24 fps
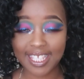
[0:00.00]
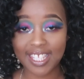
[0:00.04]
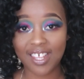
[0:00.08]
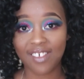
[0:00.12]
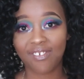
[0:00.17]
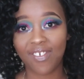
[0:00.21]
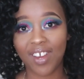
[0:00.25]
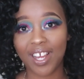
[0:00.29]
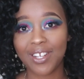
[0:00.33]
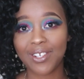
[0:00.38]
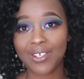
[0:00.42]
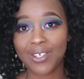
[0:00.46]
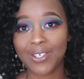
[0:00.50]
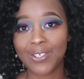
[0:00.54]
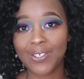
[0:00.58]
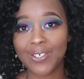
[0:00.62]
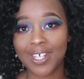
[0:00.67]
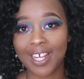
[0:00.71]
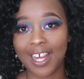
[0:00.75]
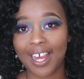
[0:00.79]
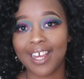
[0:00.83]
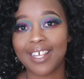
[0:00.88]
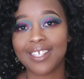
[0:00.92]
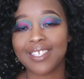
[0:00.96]
is the final
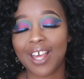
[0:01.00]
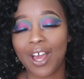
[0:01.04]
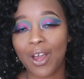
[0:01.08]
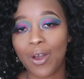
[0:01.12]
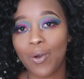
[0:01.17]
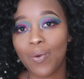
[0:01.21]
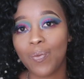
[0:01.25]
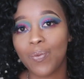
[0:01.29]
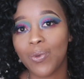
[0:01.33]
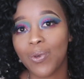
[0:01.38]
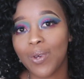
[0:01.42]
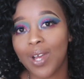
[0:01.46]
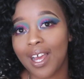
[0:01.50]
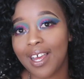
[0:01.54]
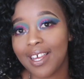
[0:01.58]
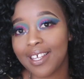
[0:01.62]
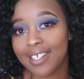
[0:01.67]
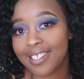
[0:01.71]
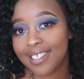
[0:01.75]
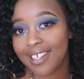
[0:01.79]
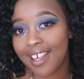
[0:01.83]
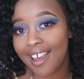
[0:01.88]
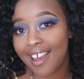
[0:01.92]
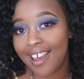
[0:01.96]
look, guys. I hope you
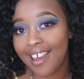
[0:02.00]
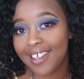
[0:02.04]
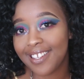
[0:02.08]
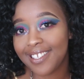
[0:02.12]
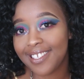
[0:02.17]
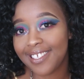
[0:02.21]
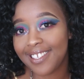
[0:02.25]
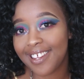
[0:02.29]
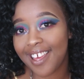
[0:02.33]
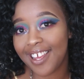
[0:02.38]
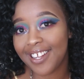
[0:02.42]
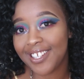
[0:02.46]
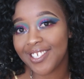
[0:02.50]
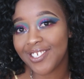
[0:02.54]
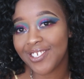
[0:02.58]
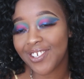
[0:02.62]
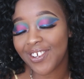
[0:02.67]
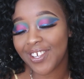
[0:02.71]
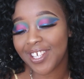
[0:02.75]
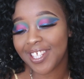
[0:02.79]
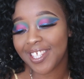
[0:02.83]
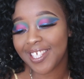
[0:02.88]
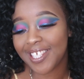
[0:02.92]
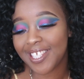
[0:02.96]
guys did
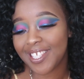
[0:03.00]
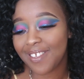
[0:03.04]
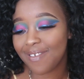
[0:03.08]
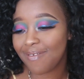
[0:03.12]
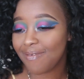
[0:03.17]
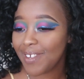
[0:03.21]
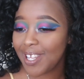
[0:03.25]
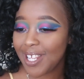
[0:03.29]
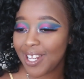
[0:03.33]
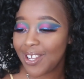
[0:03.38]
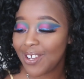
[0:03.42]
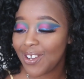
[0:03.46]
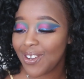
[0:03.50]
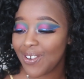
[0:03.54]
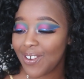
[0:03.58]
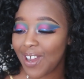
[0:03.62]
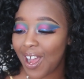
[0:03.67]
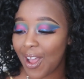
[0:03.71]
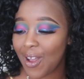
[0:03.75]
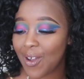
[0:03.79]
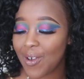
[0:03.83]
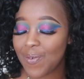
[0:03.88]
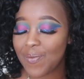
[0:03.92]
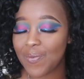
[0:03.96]
enjoy this video.
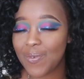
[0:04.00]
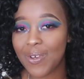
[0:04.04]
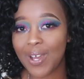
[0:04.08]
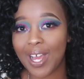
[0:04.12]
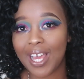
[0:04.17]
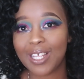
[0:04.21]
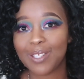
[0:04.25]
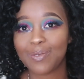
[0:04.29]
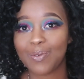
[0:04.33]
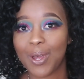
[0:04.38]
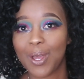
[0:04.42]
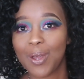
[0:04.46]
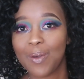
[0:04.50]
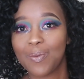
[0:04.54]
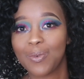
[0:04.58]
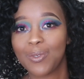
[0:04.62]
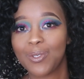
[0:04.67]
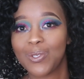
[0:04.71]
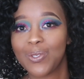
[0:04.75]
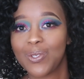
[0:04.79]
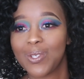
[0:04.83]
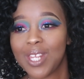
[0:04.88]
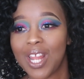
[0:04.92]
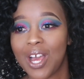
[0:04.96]
I hope you guys were
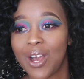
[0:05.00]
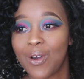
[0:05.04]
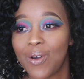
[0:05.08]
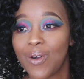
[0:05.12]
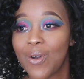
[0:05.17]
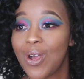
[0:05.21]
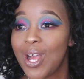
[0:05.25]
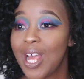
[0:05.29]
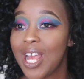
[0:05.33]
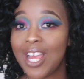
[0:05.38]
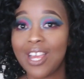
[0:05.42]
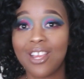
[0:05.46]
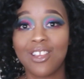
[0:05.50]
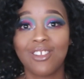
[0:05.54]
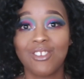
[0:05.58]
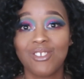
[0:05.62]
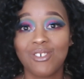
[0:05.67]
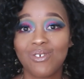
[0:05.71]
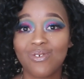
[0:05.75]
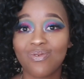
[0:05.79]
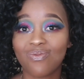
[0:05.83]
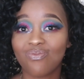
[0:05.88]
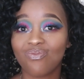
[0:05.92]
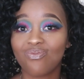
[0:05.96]
able to now, you
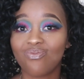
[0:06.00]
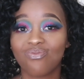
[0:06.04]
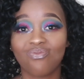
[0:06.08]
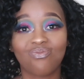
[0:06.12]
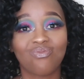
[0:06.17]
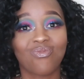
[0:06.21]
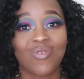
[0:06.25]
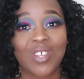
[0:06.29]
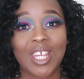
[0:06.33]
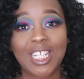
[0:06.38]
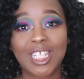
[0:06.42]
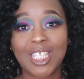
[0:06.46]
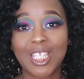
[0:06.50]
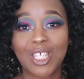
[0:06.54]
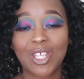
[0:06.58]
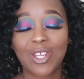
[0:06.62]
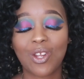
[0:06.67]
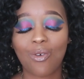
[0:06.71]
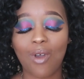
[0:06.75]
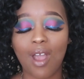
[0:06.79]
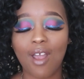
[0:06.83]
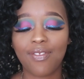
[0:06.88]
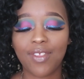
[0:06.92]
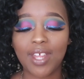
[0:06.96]
know, get to
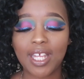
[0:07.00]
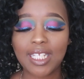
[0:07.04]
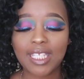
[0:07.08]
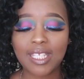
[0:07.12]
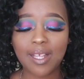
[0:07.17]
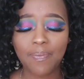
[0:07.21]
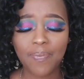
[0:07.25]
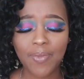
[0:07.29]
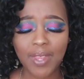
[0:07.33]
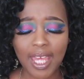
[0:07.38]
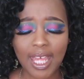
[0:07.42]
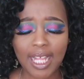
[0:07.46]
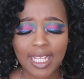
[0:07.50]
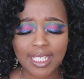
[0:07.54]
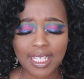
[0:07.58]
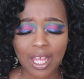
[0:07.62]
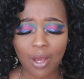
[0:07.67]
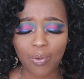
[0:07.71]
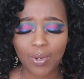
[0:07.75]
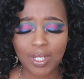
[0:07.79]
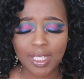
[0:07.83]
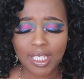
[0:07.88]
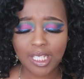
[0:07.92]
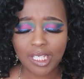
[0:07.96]
know. And then something else
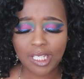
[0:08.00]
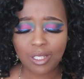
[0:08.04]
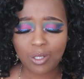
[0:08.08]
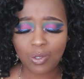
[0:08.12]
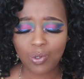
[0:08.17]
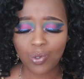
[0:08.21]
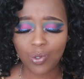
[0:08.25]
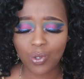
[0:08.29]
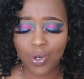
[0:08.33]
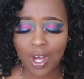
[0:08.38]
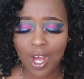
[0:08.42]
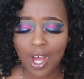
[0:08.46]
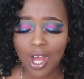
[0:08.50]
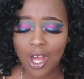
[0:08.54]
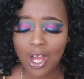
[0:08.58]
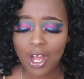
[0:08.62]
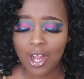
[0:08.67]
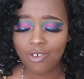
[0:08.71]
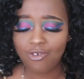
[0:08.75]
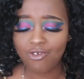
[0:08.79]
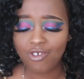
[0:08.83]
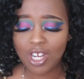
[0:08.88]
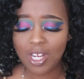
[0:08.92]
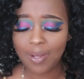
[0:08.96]
I wanted to
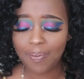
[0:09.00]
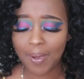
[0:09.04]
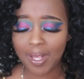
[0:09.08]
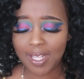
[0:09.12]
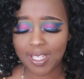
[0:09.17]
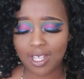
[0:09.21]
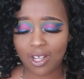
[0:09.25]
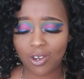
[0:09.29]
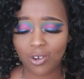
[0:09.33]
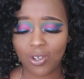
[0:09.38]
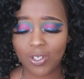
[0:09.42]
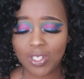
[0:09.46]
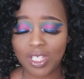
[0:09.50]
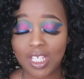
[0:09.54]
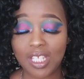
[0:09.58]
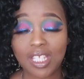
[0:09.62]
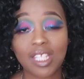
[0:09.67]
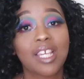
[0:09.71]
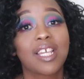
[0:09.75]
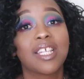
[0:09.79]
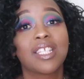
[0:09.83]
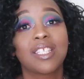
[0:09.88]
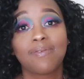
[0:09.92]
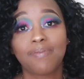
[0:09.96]
really pass across is,
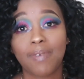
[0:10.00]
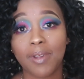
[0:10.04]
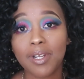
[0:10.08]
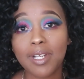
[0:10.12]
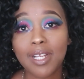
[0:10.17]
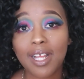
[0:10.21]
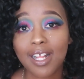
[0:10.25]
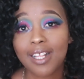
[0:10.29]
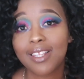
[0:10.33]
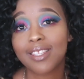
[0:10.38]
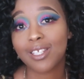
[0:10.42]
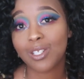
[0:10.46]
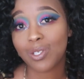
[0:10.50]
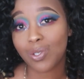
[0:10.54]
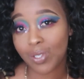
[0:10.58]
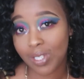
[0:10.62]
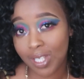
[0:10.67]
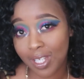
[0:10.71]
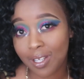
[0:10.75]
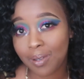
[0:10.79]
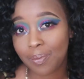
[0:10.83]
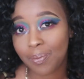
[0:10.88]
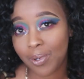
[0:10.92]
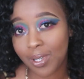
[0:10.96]
it's very healthy to
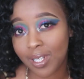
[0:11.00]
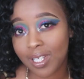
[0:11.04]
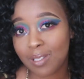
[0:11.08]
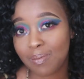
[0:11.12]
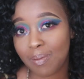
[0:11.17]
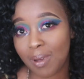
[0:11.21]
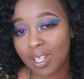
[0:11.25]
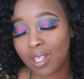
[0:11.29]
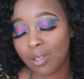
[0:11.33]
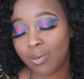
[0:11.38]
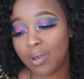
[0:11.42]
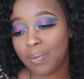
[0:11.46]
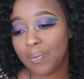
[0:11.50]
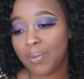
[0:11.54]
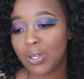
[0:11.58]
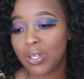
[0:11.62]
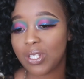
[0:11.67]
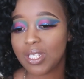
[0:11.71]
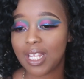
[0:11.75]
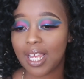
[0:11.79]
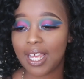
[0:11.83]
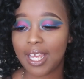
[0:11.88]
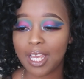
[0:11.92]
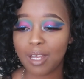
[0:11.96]
take breaks, by the way,
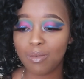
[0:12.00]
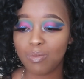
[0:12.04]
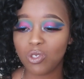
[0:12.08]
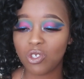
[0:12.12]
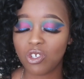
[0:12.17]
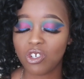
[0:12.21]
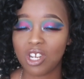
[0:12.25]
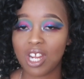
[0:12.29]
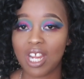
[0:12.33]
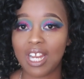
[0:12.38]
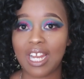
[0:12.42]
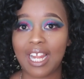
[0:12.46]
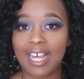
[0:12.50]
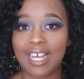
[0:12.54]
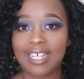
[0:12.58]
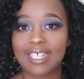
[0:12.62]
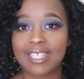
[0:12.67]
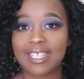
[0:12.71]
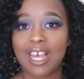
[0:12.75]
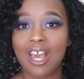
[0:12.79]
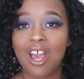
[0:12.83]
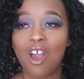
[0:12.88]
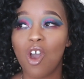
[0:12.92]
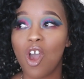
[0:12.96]
because I came to
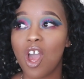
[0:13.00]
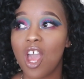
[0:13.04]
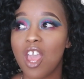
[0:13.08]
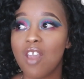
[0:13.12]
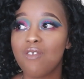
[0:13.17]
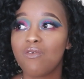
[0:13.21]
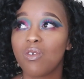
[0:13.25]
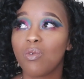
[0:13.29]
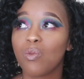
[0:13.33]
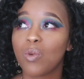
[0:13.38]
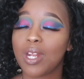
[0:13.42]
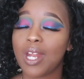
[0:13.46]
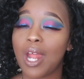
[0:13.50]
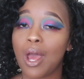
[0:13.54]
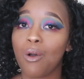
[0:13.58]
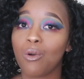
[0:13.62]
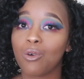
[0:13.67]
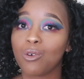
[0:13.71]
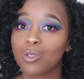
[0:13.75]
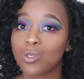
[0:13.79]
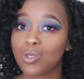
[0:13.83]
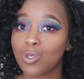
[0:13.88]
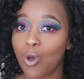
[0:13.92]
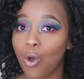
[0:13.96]
realize, even when I
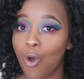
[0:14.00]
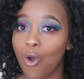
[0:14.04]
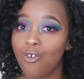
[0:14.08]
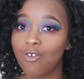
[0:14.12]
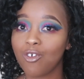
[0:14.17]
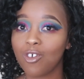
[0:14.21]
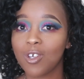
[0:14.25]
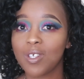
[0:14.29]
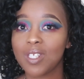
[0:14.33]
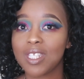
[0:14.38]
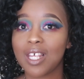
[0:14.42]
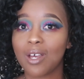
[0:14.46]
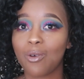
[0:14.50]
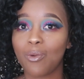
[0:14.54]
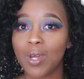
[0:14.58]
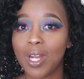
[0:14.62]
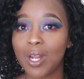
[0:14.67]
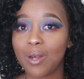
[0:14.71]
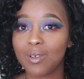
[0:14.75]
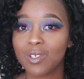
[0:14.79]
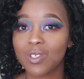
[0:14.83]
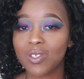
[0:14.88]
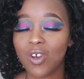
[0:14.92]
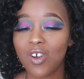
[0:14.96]
was off, because when
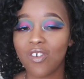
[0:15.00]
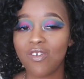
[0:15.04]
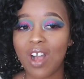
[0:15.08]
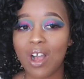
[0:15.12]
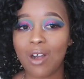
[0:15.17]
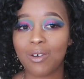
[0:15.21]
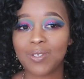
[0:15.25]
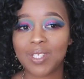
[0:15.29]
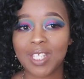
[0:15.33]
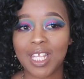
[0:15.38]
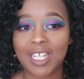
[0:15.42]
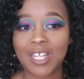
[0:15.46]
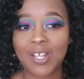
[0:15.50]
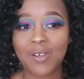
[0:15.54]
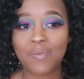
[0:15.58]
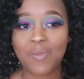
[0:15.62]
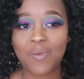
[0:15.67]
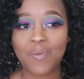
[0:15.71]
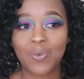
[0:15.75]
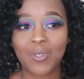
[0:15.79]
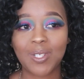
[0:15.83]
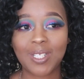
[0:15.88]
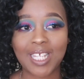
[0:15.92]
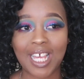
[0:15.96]
I was off, I was getting
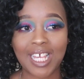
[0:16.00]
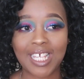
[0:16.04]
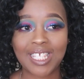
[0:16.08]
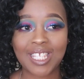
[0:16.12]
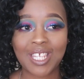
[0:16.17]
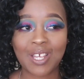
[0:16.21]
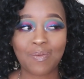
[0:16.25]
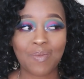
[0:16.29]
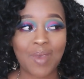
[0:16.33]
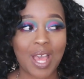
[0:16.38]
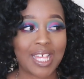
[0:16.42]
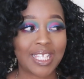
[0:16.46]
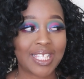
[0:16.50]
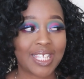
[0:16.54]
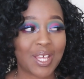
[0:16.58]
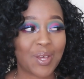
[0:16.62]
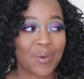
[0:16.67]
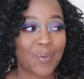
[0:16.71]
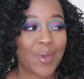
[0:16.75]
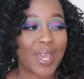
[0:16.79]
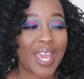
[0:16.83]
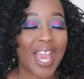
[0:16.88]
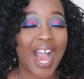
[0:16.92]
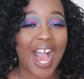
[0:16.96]
people texting me,
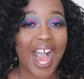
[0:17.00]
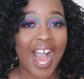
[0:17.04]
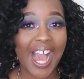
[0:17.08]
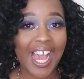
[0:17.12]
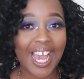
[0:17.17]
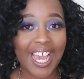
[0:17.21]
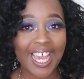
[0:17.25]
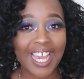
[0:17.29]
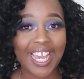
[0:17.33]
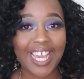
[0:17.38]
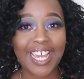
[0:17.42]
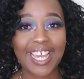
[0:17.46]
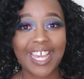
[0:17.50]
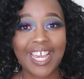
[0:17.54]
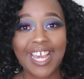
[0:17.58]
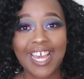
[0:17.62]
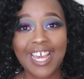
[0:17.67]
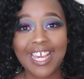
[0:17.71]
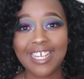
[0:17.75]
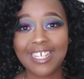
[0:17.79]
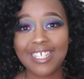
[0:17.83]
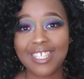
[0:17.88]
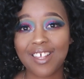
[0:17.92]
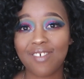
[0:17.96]
asking me, hi,
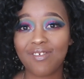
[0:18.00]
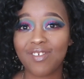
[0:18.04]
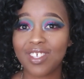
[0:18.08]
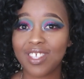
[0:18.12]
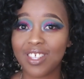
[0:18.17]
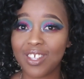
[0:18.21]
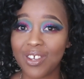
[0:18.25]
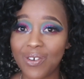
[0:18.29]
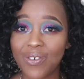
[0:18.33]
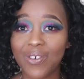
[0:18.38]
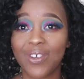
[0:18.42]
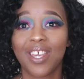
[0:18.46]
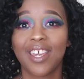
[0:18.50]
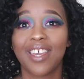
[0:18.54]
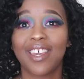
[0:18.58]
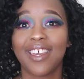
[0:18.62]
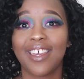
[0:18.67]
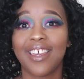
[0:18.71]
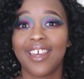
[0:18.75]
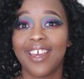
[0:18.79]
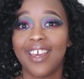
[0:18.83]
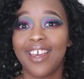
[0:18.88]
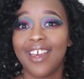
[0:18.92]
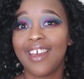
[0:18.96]
is everything
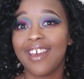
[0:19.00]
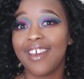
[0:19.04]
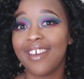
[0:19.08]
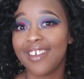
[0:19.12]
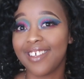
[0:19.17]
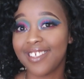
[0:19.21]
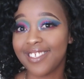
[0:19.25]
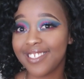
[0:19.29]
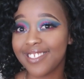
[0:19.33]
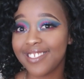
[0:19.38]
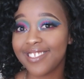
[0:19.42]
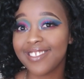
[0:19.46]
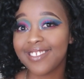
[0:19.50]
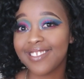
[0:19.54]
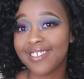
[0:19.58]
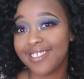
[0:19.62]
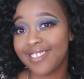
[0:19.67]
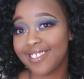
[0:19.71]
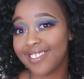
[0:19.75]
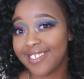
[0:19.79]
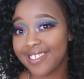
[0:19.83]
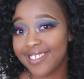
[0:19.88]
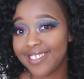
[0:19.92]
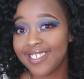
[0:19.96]
okay?
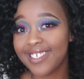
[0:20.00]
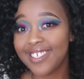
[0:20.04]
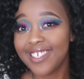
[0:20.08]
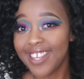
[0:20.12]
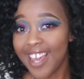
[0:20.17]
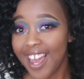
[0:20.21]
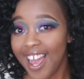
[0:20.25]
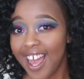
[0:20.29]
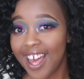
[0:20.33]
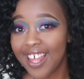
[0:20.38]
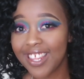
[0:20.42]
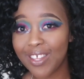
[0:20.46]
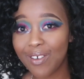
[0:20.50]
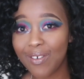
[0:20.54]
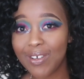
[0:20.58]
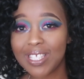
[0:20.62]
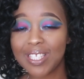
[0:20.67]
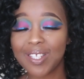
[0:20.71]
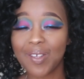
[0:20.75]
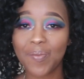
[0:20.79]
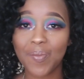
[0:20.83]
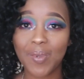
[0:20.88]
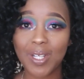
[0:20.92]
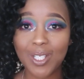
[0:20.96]
Yeah, there was
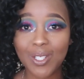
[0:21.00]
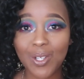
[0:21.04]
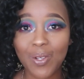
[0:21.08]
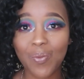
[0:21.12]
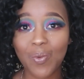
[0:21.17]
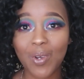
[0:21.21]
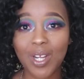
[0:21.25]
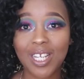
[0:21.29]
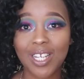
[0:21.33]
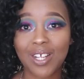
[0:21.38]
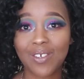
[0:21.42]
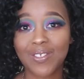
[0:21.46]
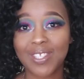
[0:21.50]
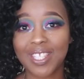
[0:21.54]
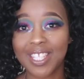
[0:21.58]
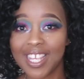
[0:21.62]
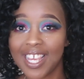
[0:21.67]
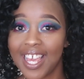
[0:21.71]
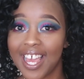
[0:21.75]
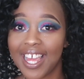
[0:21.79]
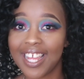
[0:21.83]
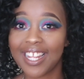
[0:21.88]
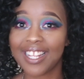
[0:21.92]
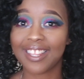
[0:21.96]
some mental breakdowns
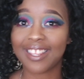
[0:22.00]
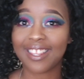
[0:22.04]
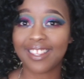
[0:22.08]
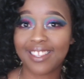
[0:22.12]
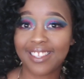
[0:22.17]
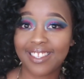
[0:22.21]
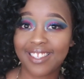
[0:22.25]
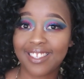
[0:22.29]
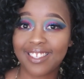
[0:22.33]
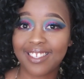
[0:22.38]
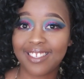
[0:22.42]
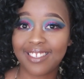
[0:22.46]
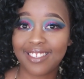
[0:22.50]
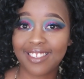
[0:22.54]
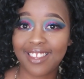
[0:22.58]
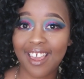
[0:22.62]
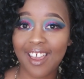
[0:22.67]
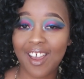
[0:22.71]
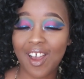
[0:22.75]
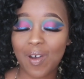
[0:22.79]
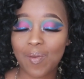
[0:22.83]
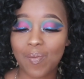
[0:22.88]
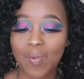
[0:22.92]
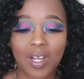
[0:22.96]
here and
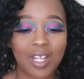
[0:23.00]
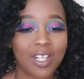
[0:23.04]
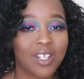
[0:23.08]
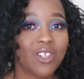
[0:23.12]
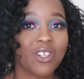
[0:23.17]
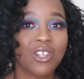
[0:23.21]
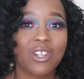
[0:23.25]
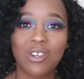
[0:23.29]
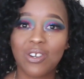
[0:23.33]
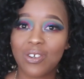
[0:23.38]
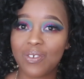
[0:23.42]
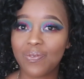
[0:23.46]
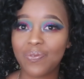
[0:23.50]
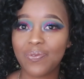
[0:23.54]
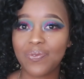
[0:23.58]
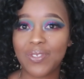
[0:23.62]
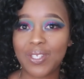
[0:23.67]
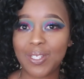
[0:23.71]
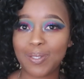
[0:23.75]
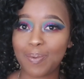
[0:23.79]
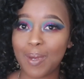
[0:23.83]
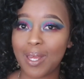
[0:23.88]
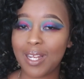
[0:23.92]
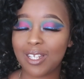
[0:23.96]
there, but you know,
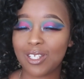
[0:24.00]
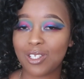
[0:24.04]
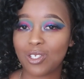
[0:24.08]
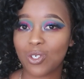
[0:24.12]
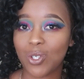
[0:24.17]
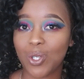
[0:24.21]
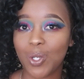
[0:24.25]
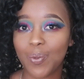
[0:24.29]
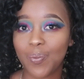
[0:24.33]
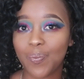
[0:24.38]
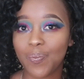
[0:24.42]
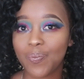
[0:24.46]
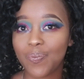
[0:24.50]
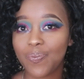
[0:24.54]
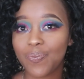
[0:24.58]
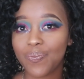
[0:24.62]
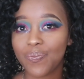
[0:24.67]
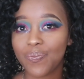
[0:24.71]
despite it all,